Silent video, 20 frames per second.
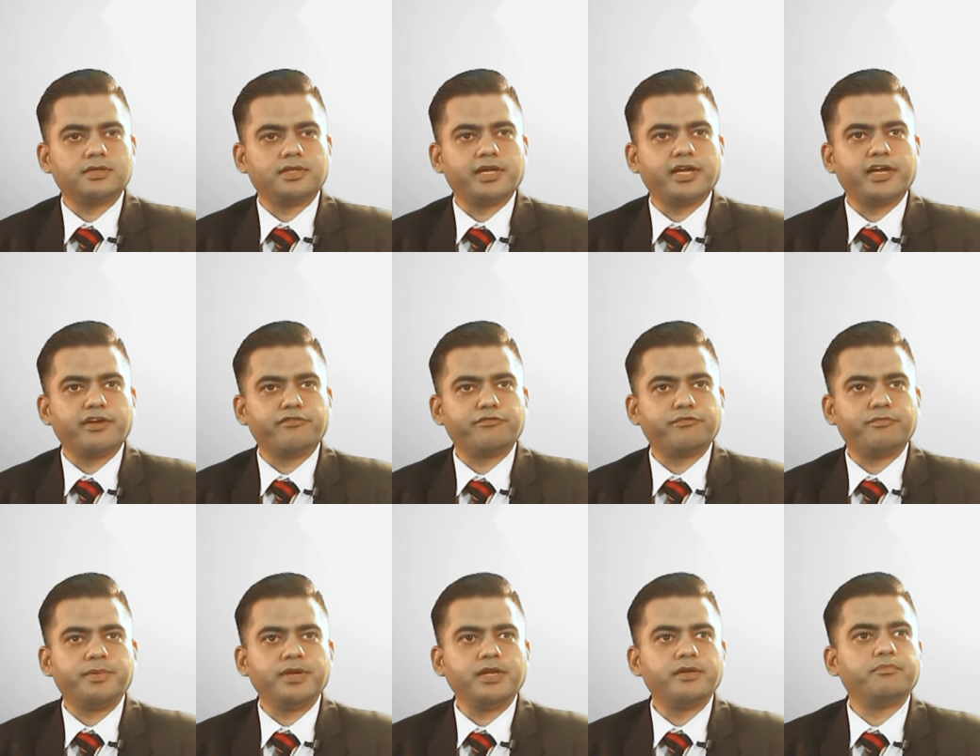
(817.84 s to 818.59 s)
they have
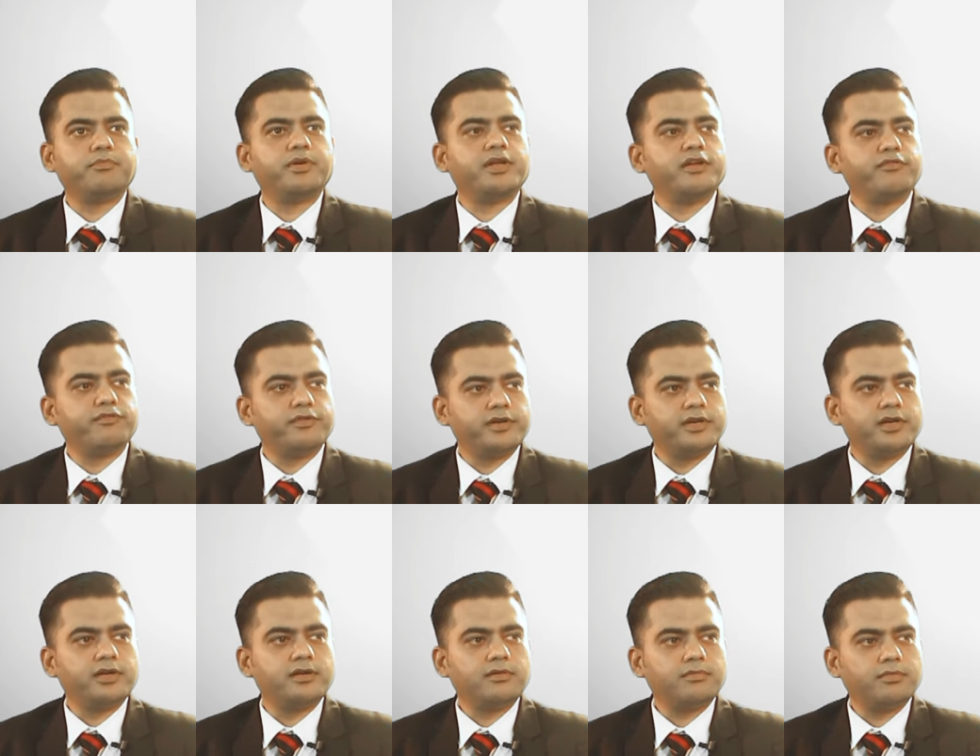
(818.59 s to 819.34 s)
been
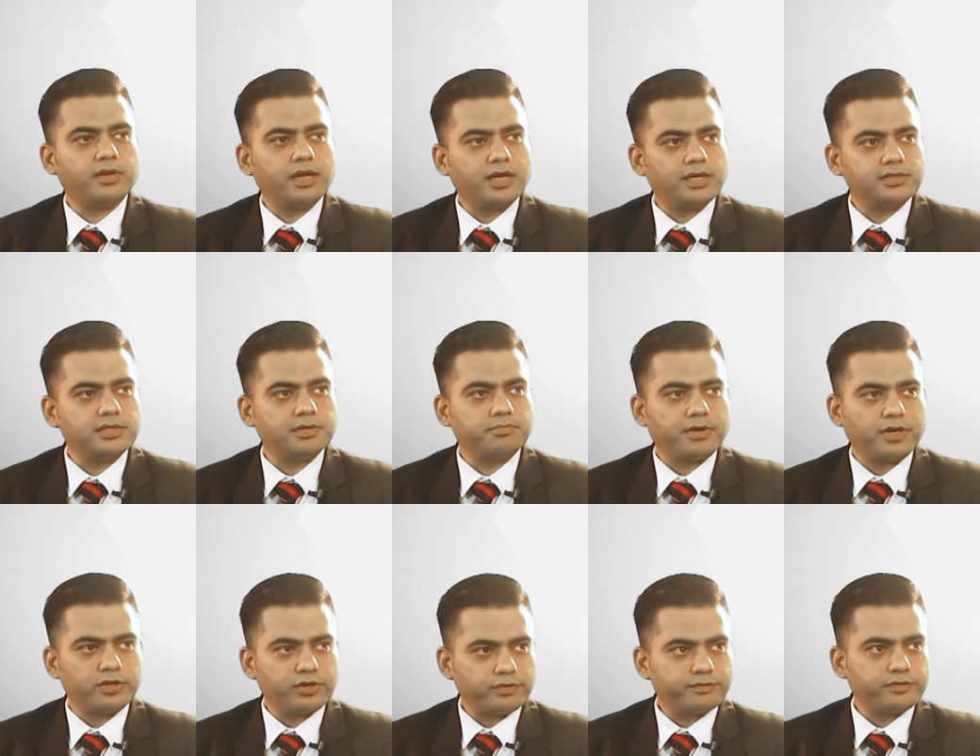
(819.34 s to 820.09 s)
benefited as a
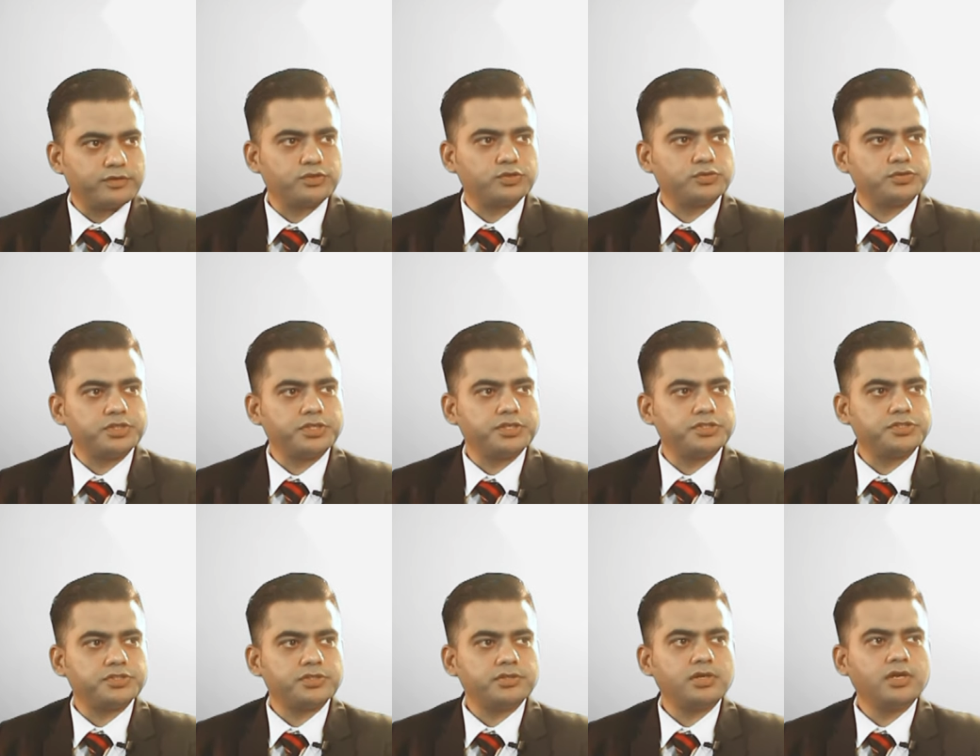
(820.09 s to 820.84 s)
part of
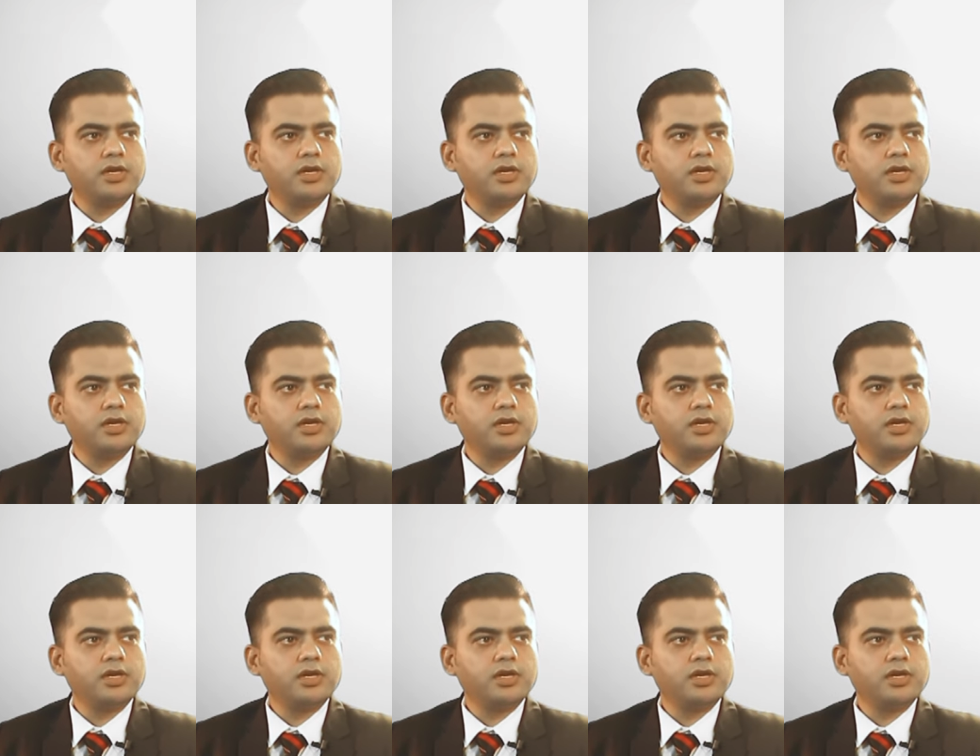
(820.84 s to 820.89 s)
association,